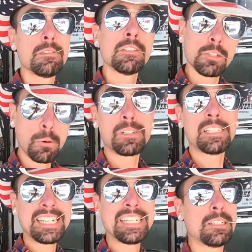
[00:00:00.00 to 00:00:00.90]
So
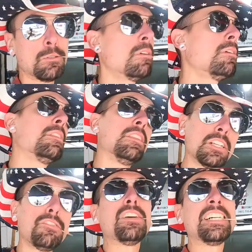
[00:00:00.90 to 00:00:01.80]
now,
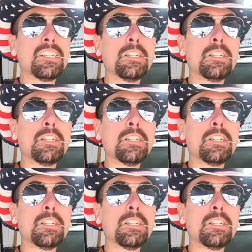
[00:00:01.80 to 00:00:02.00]
let's fire